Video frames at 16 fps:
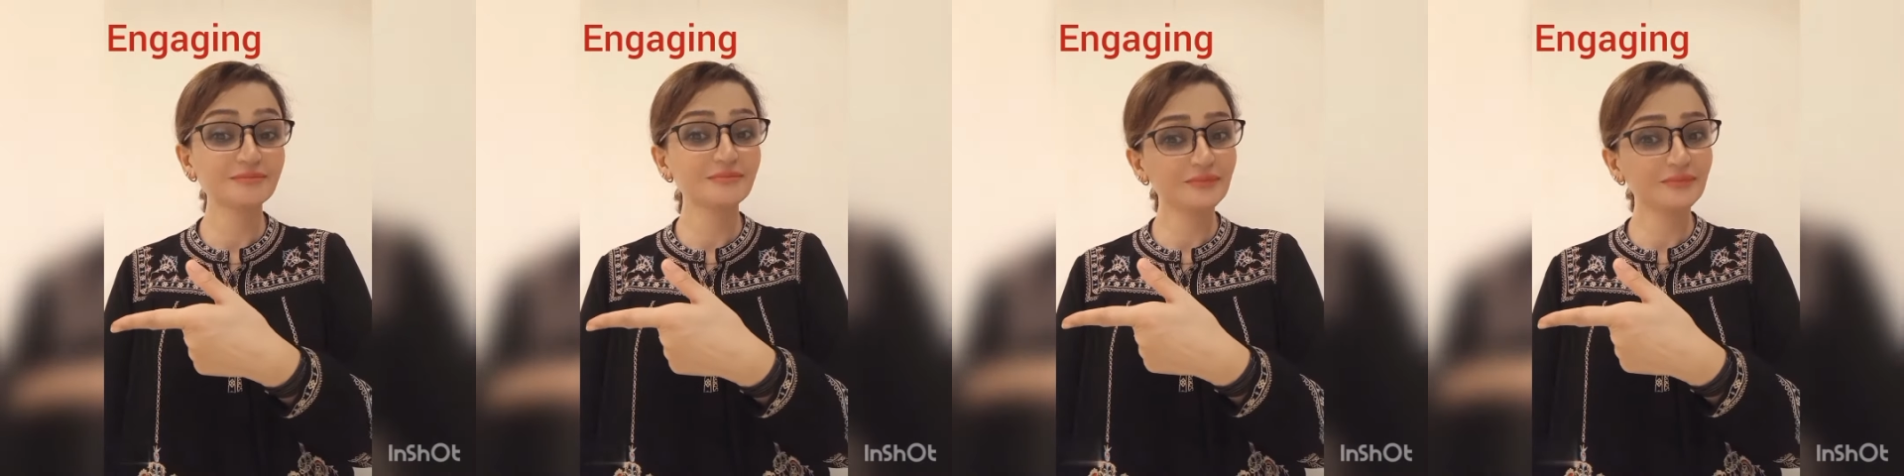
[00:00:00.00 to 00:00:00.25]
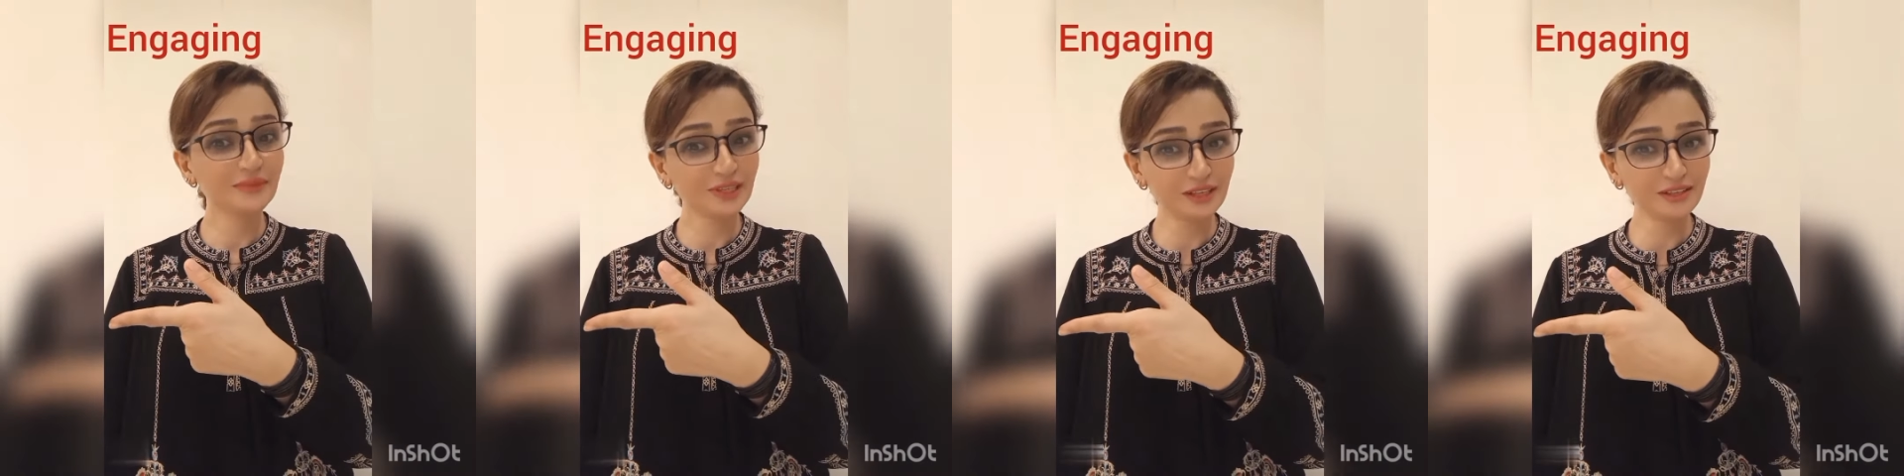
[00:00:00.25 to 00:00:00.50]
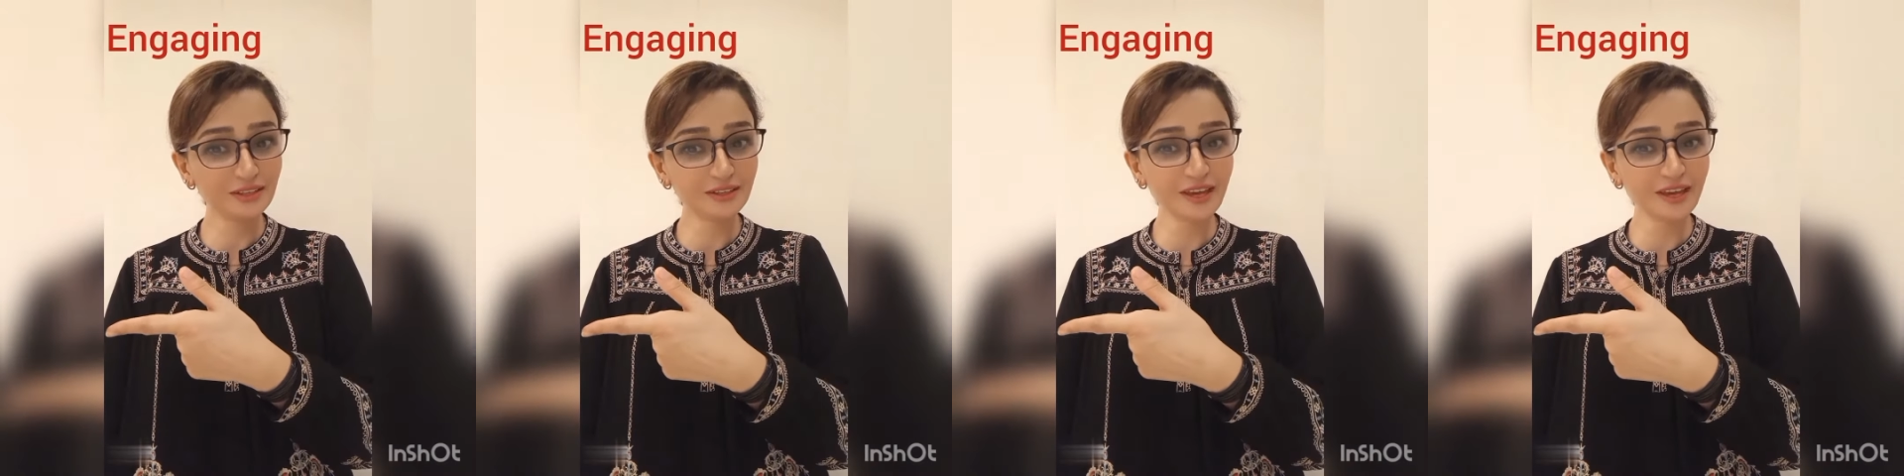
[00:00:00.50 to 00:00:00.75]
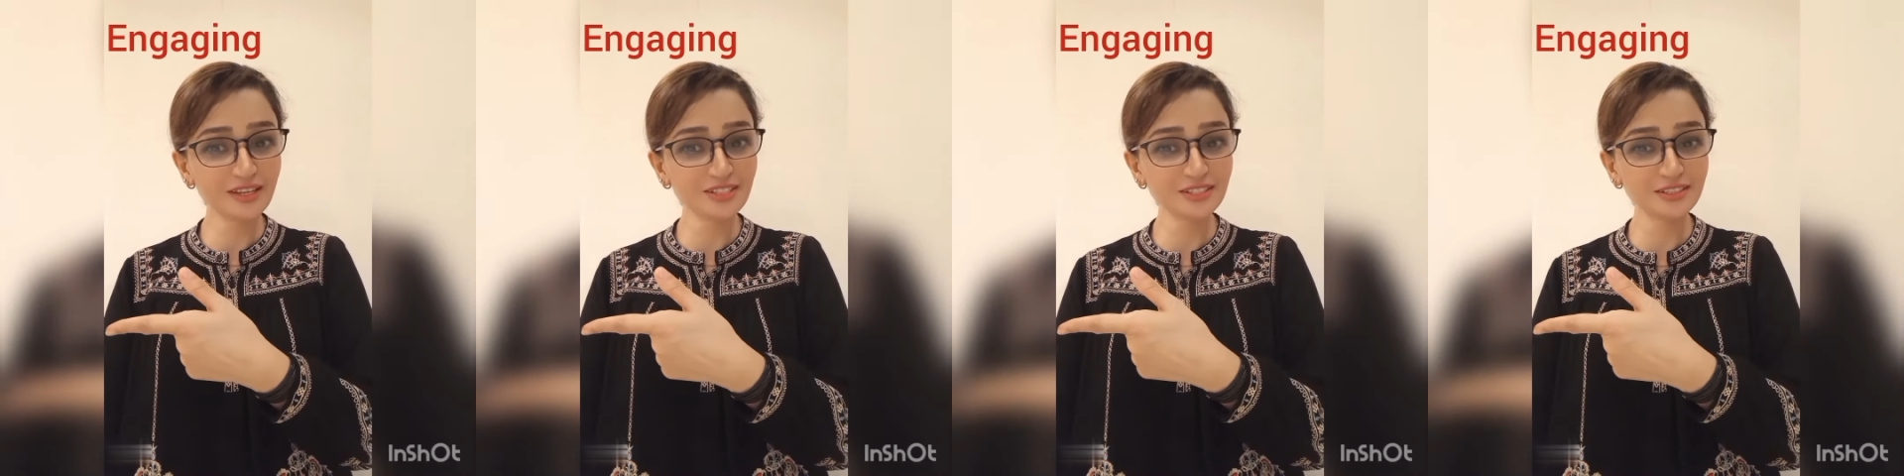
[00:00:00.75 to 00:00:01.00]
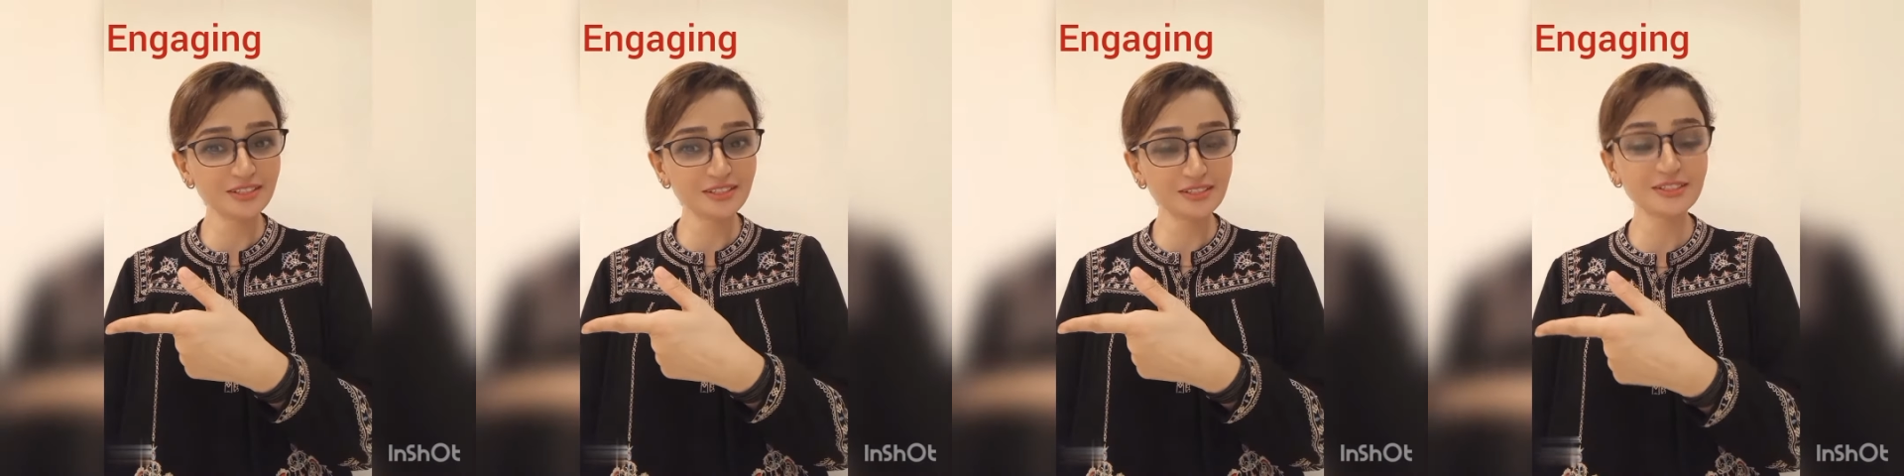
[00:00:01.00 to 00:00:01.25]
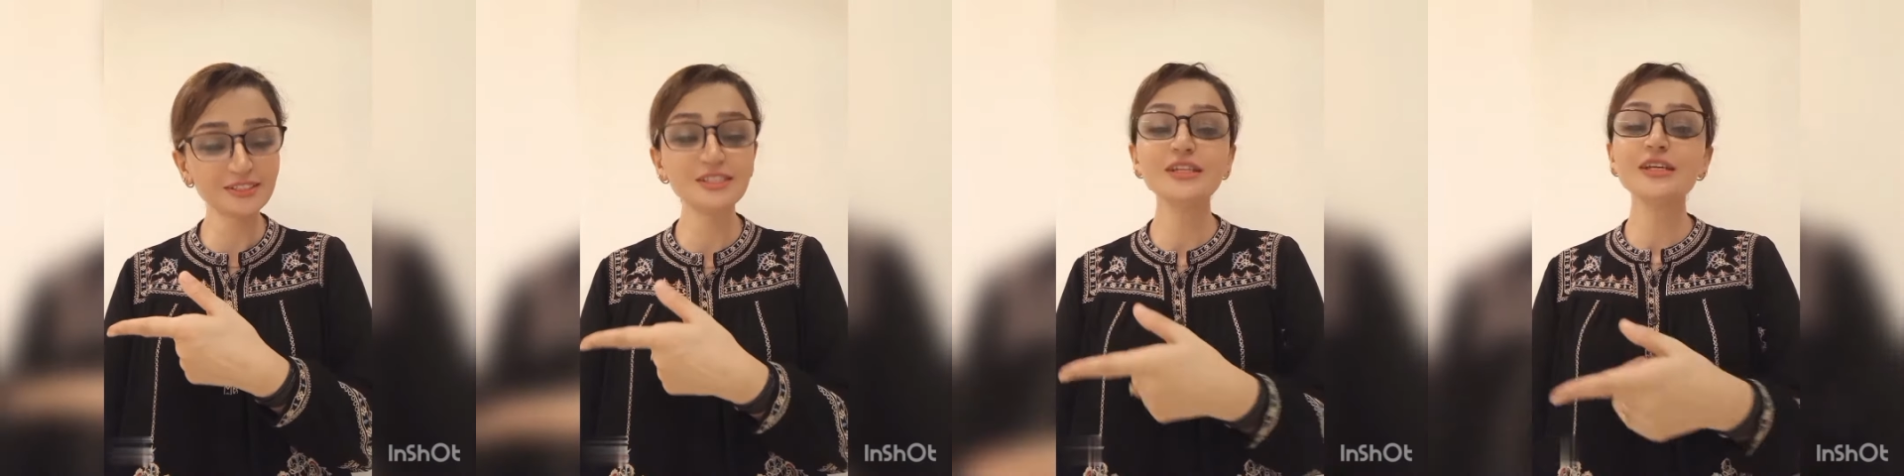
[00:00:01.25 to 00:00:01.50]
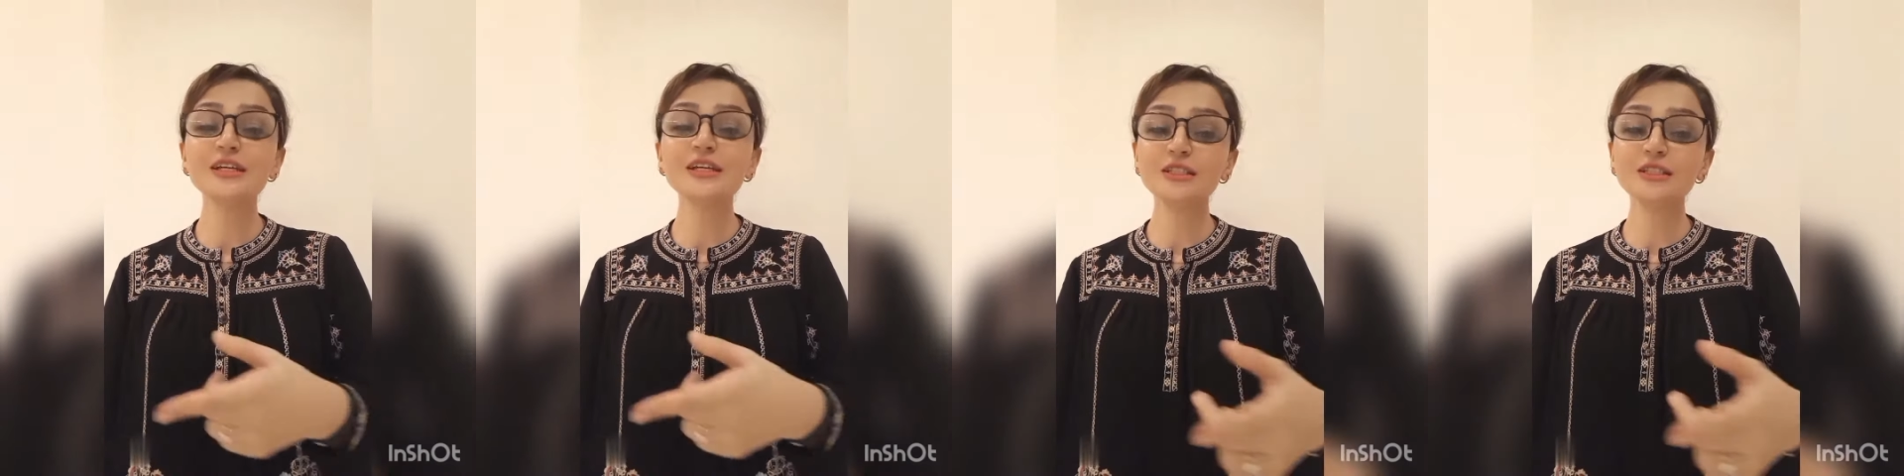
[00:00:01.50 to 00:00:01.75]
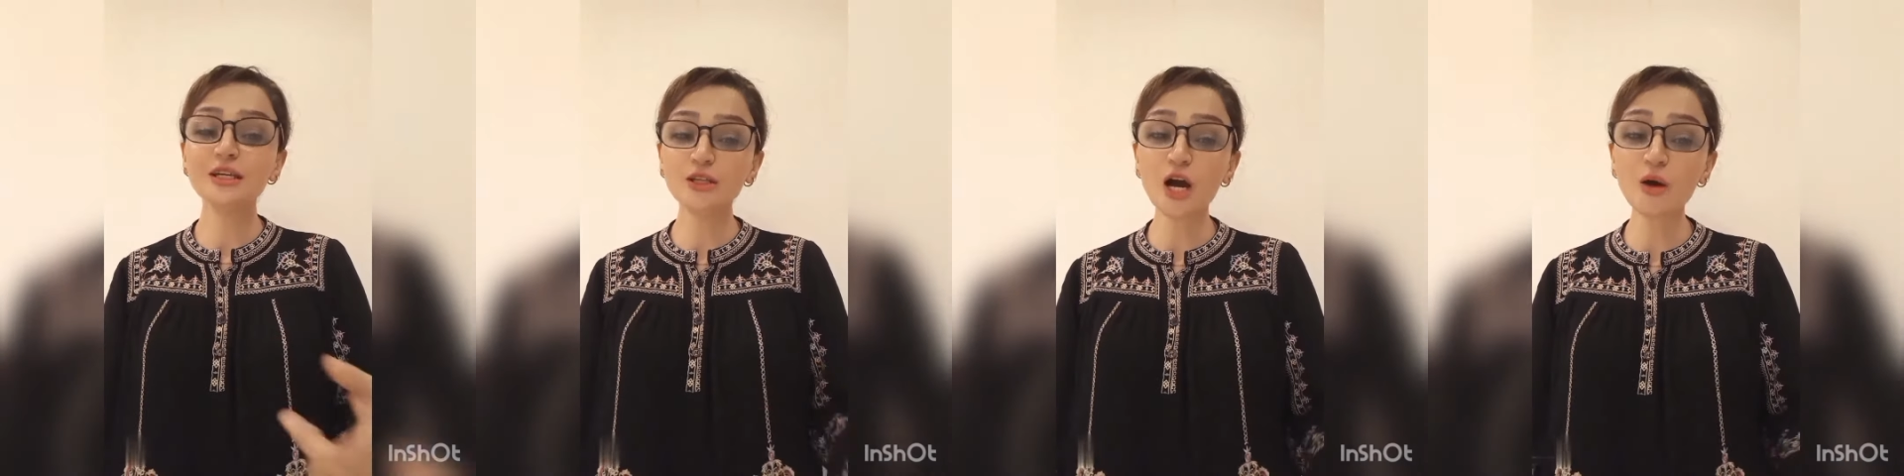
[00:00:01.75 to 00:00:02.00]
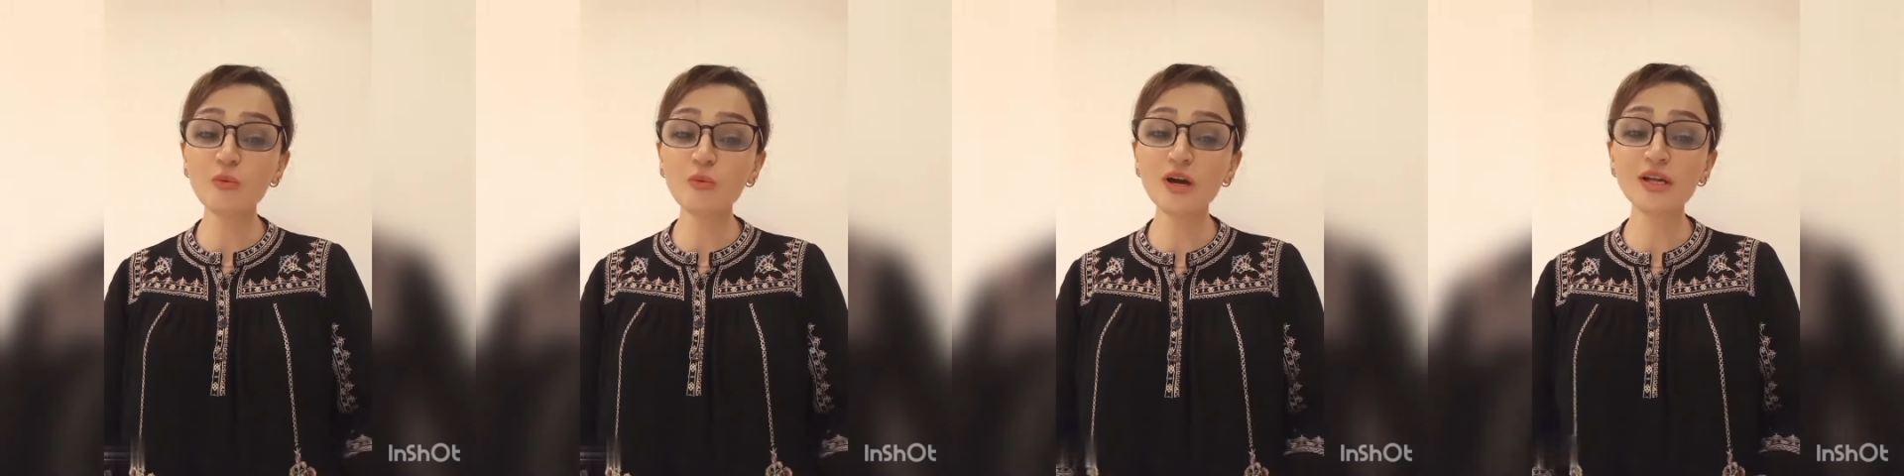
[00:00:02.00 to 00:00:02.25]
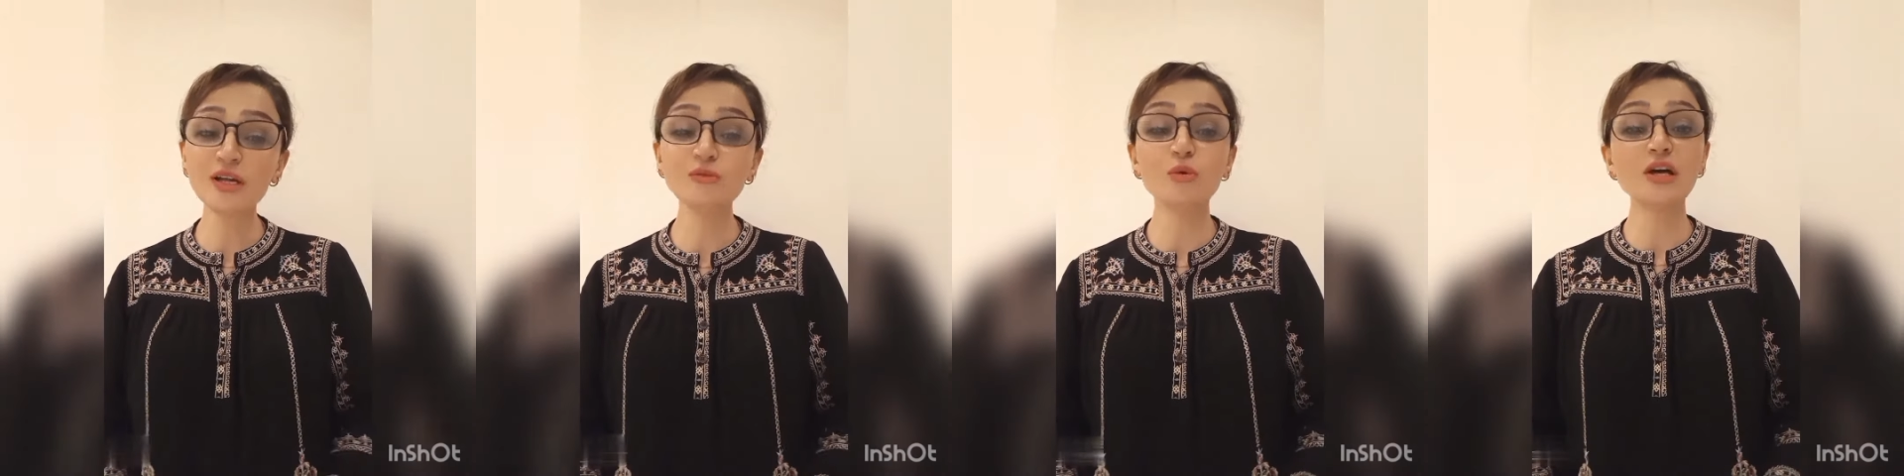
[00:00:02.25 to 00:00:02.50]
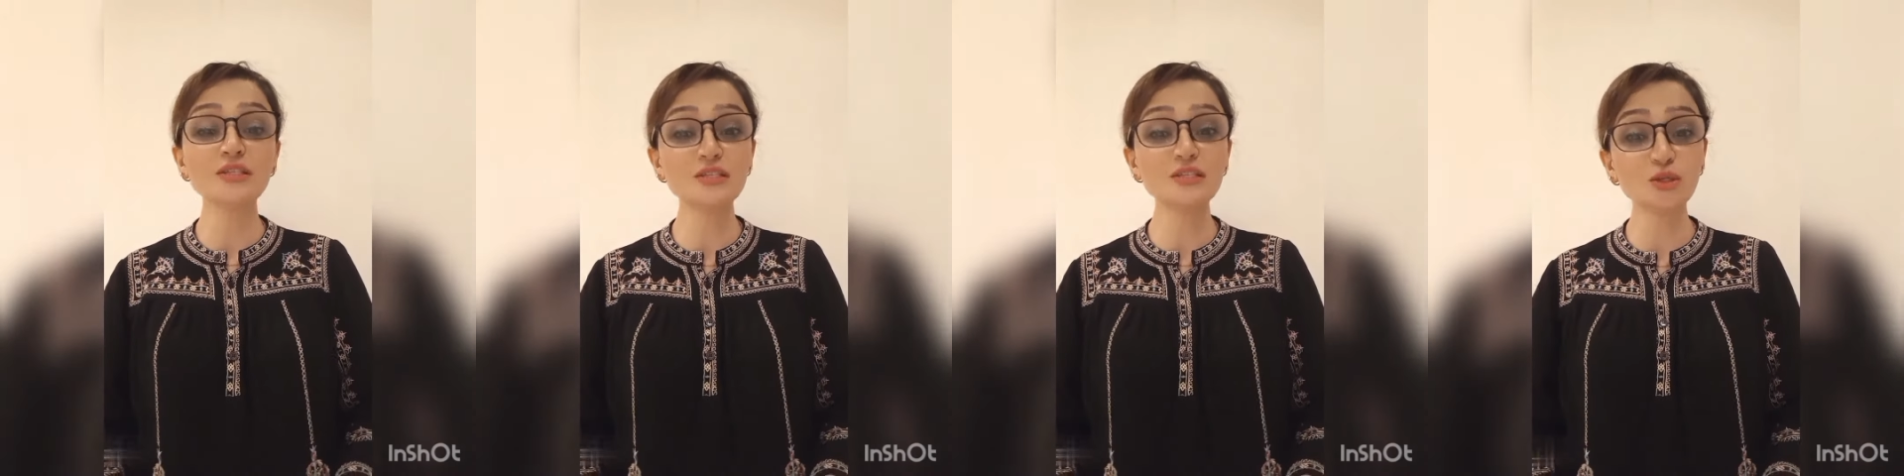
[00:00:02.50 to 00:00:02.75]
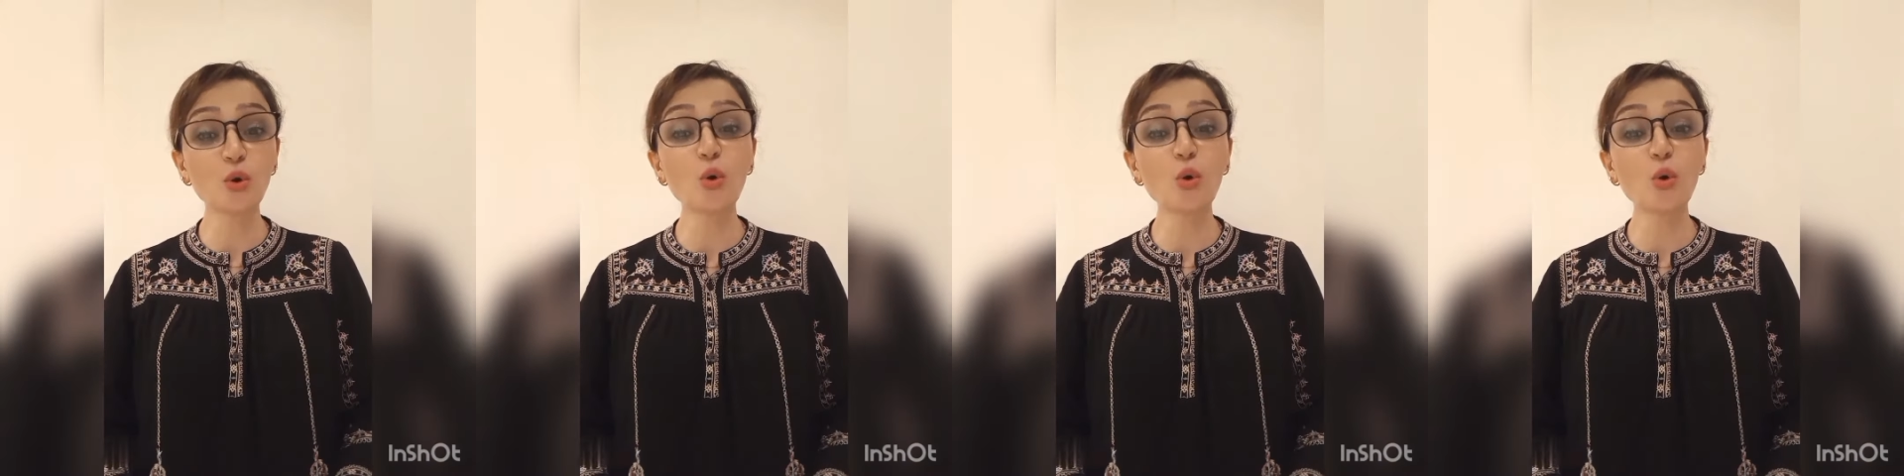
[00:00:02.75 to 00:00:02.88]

Engaging. The novel was so